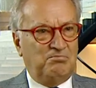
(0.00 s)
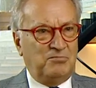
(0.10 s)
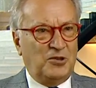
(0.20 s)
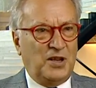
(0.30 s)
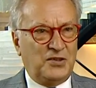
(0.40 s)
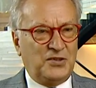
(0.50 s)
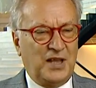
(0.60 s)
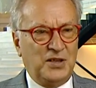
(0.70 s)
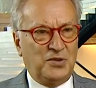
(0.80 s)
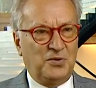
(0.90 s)
United
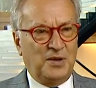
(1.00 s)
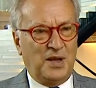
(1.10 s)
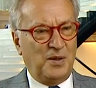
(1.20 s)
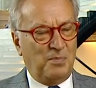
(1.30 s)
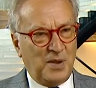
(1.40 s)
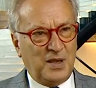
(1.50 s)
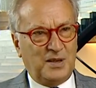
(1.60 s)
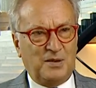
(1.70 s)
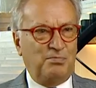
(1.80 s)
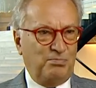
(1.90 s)
States or in other big
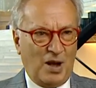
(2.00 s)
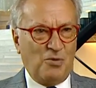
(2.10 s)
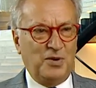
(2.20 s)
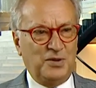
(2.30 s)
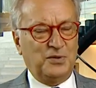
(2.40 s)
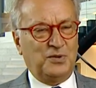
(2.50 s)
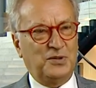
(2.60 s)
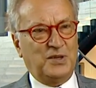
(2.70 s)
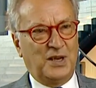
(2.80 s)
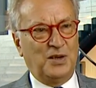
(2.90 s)
powers, so to
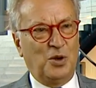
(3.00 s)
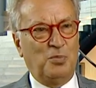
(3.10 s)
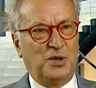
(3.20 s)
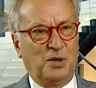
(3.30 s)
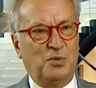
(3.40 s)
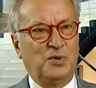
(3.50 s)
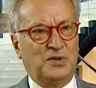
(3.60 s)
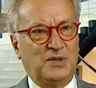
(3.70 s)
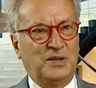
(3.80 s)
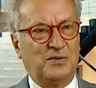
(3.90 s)
say, nobody would
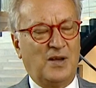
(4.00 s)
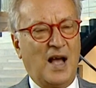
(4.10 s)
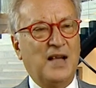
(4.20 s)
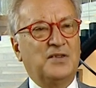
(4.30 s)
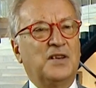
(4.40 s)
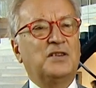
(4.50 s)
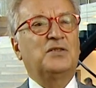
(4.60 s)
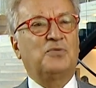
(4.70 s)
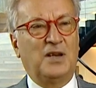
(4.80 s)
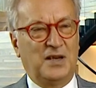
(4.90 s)
ask, is
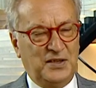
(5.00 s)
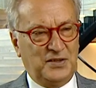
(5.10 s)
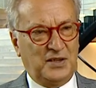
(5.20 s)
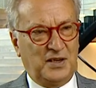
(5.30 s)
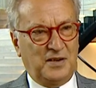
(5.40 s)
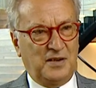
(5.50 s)
it realistic?